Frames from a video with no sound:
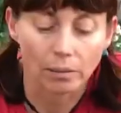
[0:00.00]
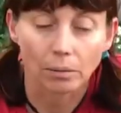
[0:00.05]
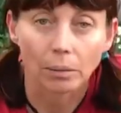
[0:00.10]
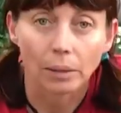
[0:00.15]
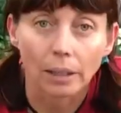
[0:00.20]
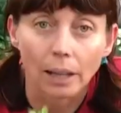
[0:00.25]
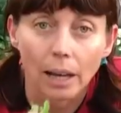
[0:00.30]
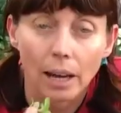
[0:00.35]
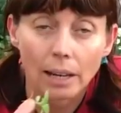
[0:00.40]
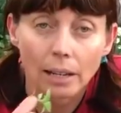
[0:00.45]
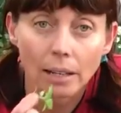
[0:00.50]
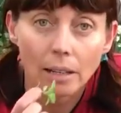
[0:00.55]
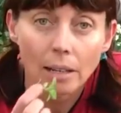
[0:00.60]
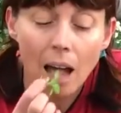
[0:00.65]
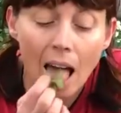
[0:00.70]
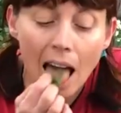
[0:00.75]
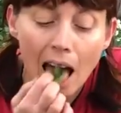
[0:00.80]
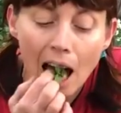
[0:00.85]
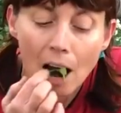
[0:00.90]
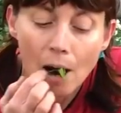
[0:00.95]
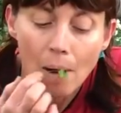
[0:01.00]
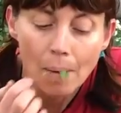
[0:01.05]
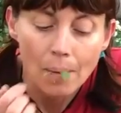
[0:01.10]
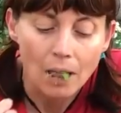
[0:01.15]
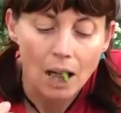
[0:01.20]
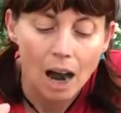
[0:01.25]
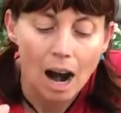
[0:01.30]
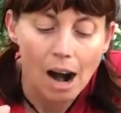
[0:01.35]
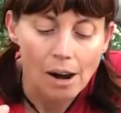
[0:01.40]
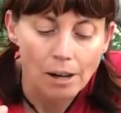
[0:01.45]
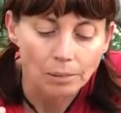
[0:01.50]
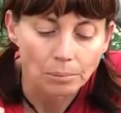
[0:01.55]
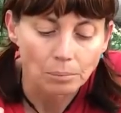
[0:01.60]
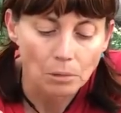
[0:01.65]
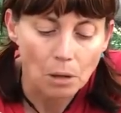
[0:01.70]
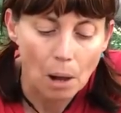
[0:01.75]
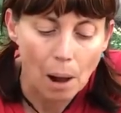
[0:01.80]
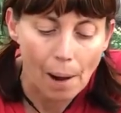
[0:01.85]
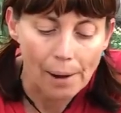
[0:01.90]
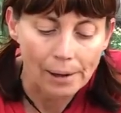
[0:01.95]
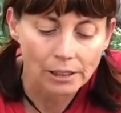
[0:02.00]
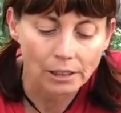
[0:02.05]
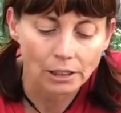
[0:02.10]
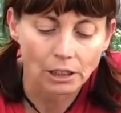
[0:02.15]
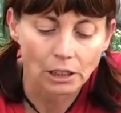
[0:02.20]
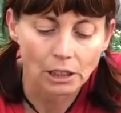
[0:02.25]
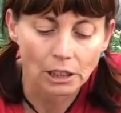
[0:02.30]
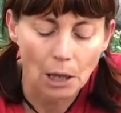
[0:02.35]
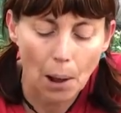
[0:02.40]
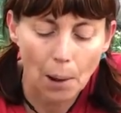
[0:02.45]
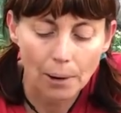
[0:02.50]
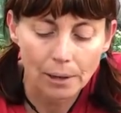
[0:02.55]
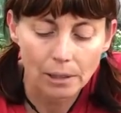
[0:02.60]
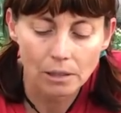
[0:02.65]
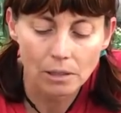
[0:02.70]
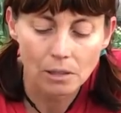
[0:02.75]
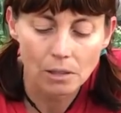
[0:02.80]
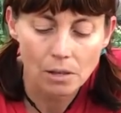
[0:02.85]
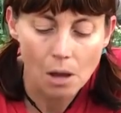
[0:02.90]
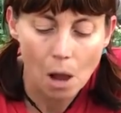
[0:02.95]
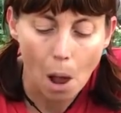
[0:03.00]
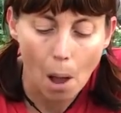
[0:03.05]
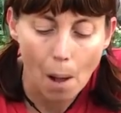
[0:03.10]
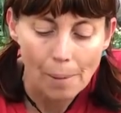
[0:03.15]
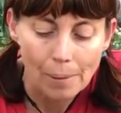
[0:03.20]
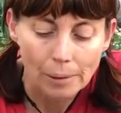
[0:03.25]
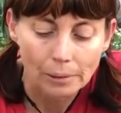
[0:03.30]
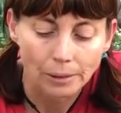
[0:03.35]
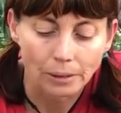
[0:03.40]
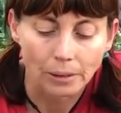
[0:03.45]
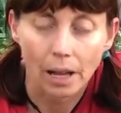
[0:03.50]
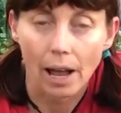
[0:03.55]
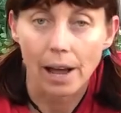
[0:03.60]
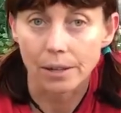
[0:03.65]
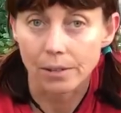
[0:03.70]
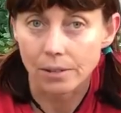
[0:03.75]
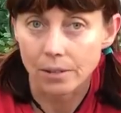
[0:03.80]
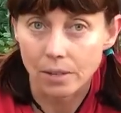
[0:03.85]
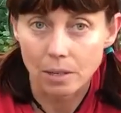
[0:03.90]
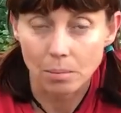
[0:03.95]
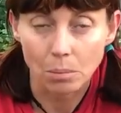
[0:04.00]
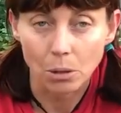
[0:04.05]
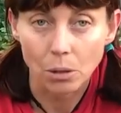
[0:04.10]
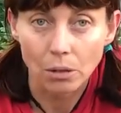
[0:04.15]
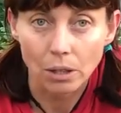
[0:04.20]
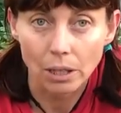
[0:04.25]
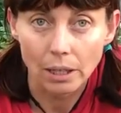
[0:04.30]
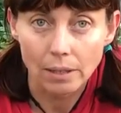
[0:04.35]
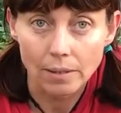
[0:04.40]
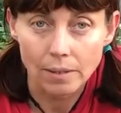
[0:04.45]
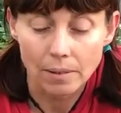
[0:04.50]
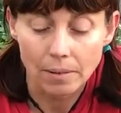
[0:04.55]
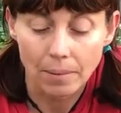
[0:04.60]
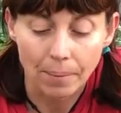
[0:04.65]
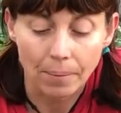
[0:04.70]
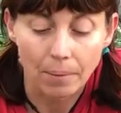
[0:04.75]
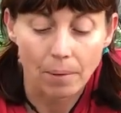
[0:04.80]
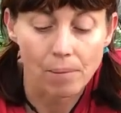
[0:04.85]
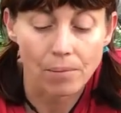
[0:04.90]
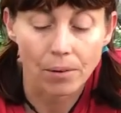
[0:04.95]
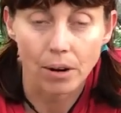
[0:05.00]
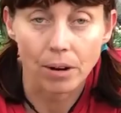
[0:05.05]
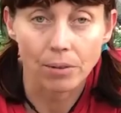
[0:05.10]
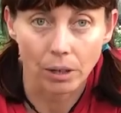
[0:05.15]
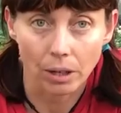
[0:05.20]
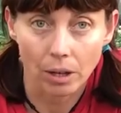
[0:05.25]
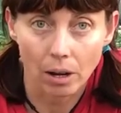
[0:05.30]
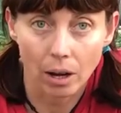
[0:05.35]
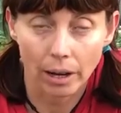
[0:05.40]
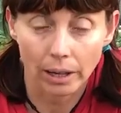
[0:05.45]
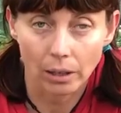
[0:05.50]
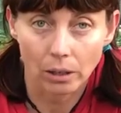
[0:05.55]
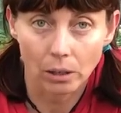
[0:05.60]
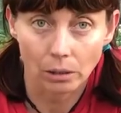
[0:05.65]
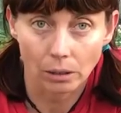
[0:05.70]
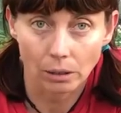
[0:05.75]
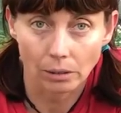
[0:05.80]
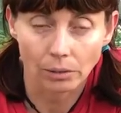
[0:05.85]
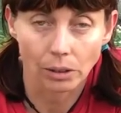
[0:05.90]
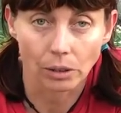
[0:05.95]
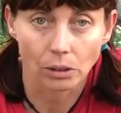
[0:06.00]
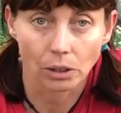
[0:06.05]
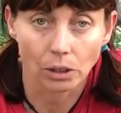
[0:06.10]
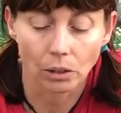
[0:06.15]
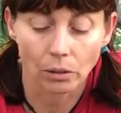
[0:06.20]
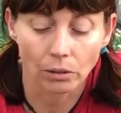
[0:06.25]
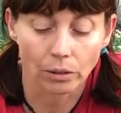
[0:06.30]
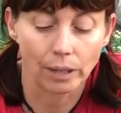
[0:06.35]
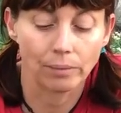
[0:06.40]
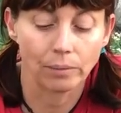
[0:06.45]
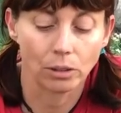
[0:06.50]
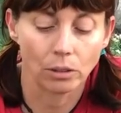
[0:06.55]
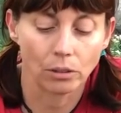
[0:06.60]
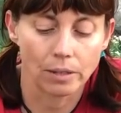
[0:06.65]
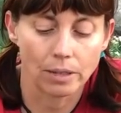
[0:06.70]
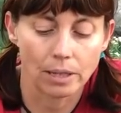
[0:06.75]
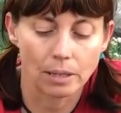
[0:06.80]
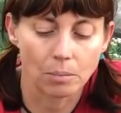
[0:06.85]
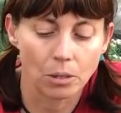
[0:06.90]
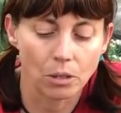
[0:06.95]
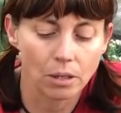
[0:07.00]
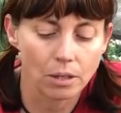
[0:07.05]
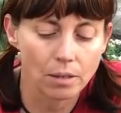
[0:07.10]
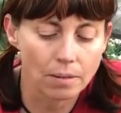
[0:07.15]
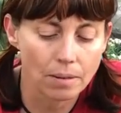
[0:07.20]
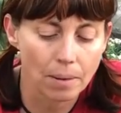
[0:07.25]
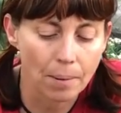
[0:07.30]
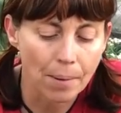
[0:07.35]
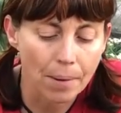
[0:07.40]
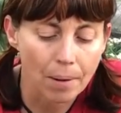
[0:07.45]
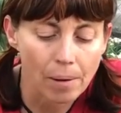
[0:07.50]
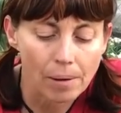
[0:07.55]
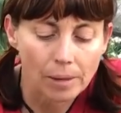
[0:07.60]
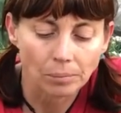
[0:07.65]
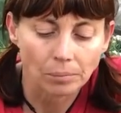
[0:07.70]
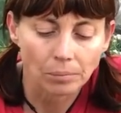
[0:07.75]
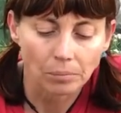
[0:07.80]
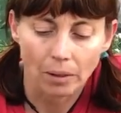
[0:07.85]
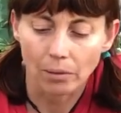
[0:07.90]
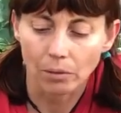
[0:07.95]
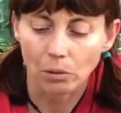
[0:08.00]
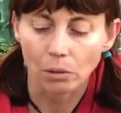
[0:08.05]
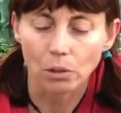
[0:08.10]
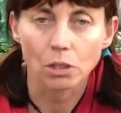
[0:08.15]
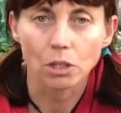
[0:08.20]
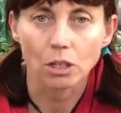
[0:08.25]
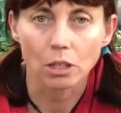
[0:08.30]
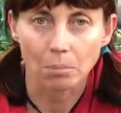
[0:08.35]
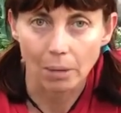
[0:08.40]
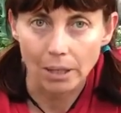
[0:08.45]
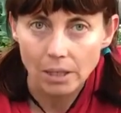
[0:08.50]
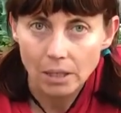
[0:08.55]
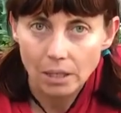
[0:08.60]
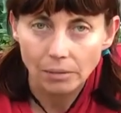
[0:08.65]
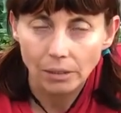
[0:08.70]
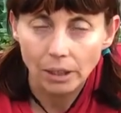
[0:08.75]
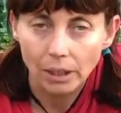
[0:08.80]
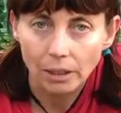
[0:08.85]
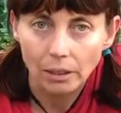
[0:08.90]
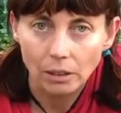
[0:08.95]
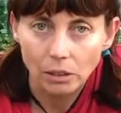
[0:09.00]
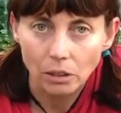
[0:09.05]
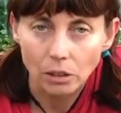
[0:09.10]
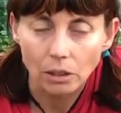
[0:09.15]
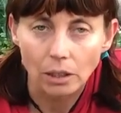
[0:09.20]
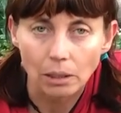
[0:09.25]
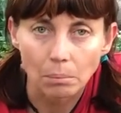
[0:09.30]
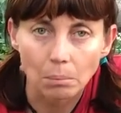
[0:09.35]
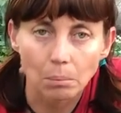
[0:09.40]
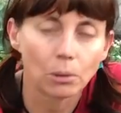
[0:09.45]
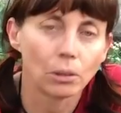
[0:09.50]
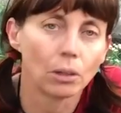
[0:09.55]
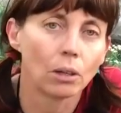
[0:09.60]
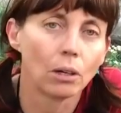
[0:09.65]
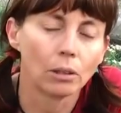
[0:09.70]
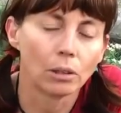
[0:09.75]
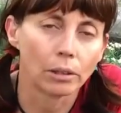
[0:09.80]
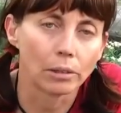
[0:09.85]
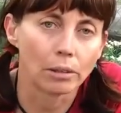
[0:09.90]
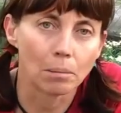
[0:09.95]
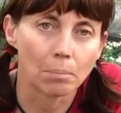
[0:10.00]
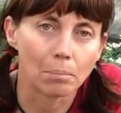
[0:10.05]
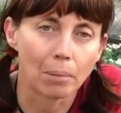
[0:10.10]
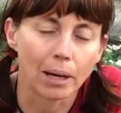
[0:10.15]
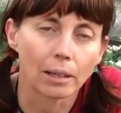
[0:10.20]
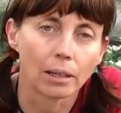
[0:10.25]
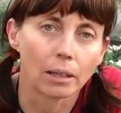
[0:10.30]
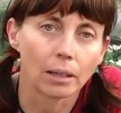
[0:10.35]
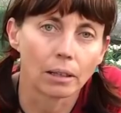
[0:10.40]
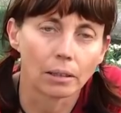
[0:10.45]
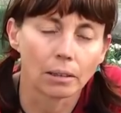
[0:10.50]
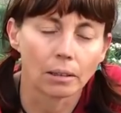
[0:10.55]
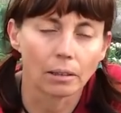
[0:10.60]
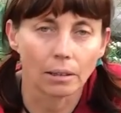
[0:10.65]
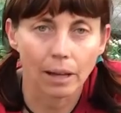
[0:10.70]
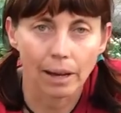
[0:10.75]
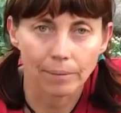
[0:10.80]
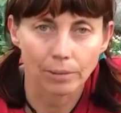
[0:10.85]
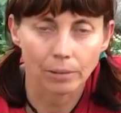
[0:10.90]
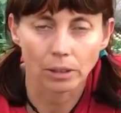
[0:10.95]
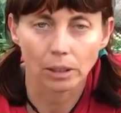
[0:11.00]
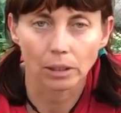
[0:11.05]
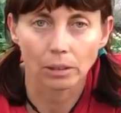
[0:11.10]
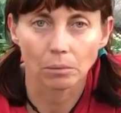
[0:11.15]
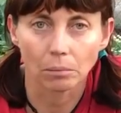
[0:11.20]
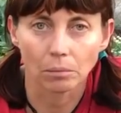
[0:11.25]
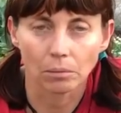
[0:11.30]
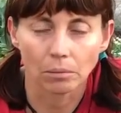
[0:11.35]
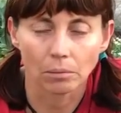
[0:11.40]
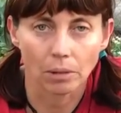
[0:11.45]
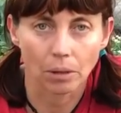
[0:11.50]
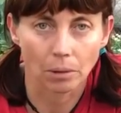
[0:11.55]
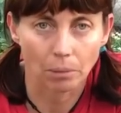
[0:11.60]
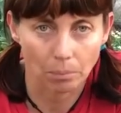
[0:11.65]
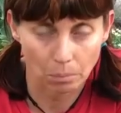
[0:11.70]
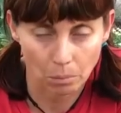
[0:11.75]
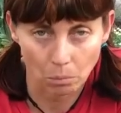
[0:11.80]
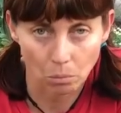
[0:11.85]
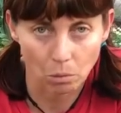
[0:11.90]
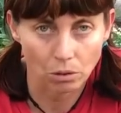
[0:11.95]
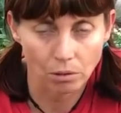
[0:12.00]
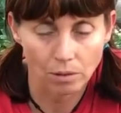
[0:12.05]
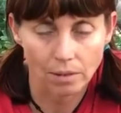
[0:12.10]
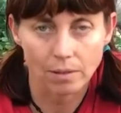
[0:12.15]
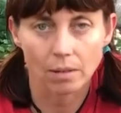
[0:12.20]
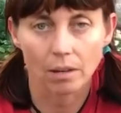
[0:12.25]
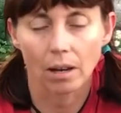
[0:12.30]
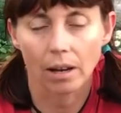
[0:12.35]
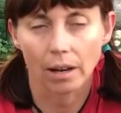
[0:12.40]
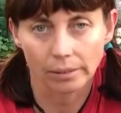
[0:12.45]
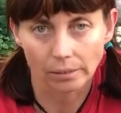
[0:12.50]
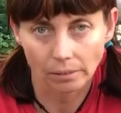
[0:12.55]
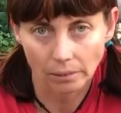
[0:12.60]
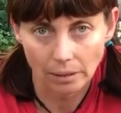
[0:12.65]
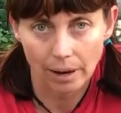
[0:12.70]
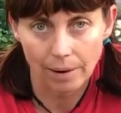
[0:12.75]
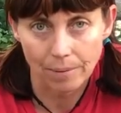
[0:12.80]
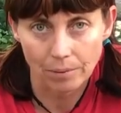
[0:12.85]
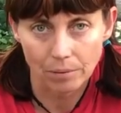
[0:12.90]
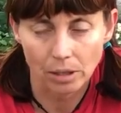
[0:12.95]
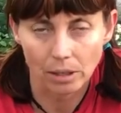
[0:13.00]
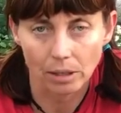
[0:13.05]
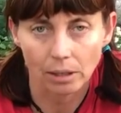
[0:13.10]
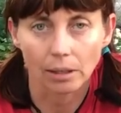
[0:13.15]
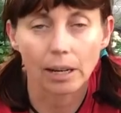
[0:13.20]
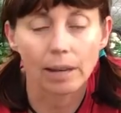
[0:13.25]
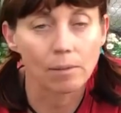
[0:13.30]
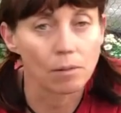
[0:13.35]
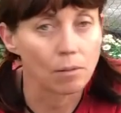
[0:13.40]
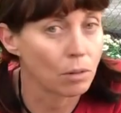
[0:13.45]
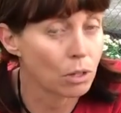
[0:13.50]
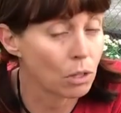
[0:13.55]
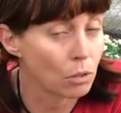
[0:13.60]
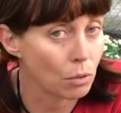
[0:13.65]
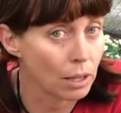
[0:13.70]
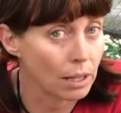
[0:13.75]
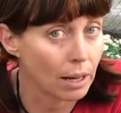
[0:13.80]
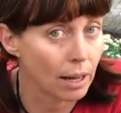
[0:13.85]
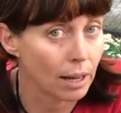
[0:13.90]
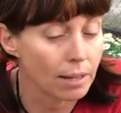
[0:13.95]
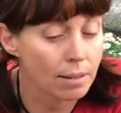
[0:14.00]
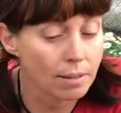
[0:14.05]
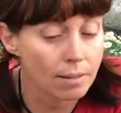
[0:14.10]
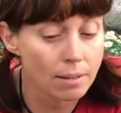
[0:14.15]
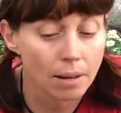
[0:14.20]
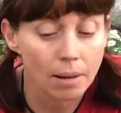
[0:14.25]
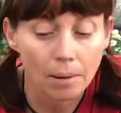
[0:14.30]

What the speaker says: from the garden. Added to salads, added to smoothies. Very, very high in chlorophyll, so great for green smoothies. If you've got too much of it, you can put a whole lot in a bucket, cover it, put water inside, cover it, leave it for 3 days,